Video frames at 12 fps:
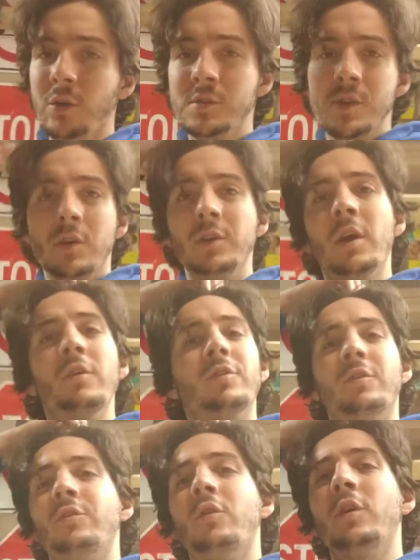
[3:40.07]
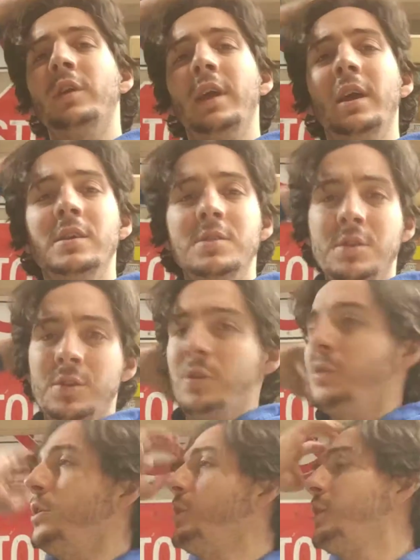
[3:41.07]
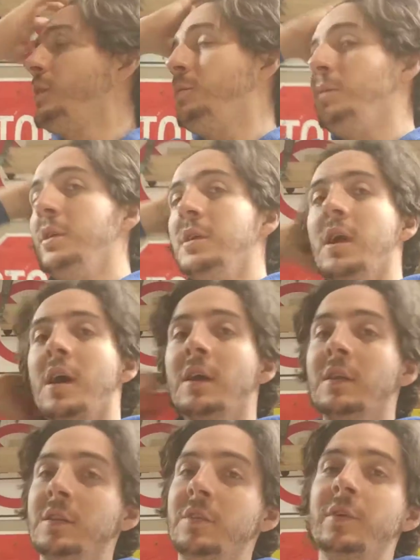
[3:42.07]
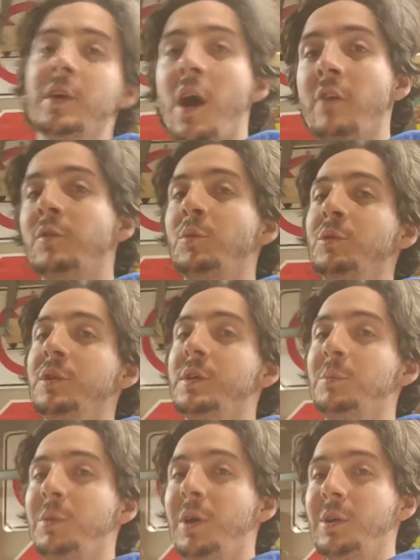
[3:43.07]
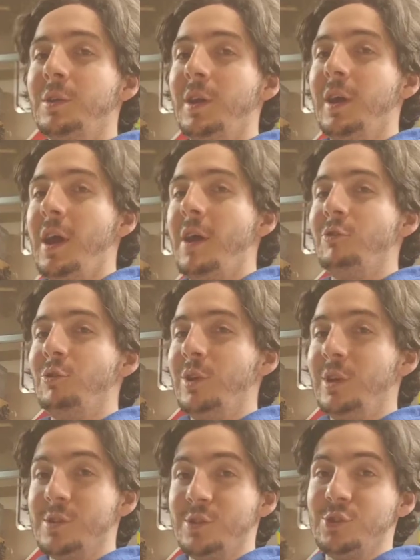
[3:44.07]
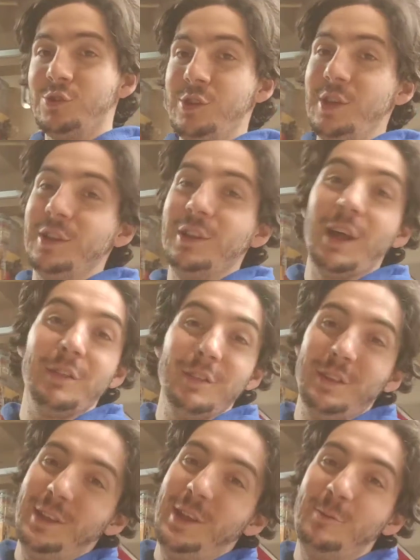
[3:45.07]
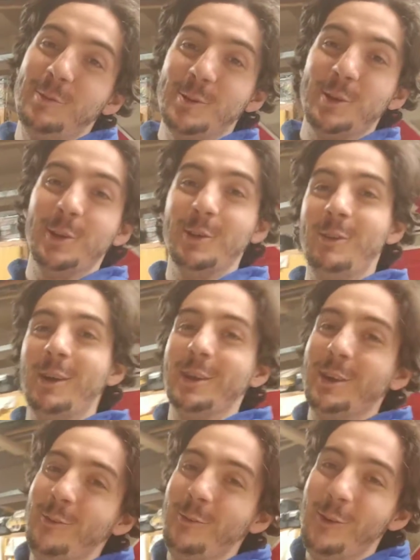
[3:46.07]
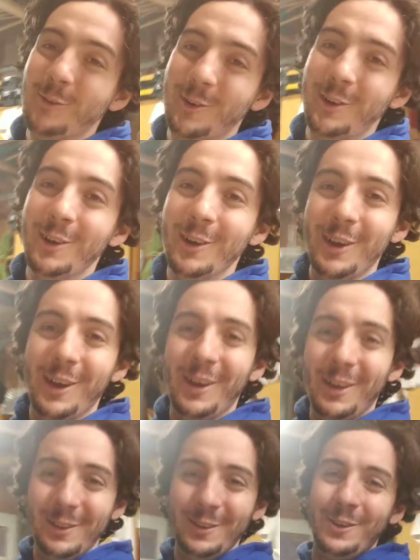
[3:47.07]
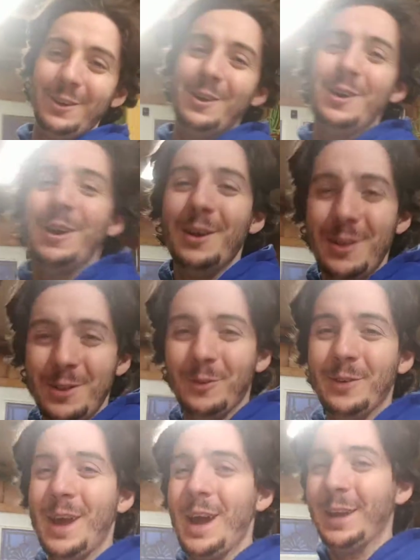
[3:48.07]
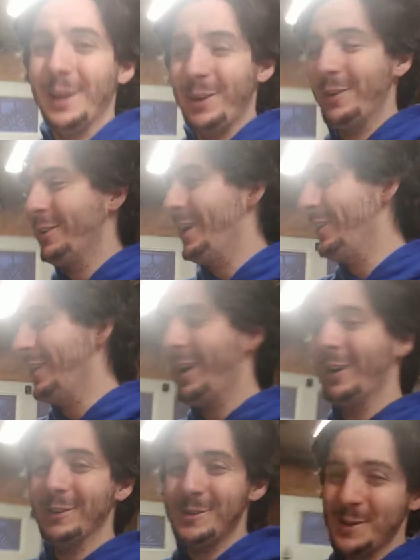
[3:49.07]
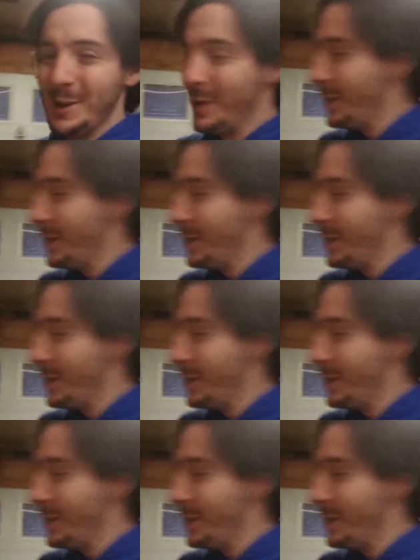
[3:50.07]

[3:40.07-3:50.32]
goes out, you're out for 4 days, you know, you're going to be living comfortably compared to everyone else on the street. I think the neighbors are going to want to come over and they'll be hanging out around the house.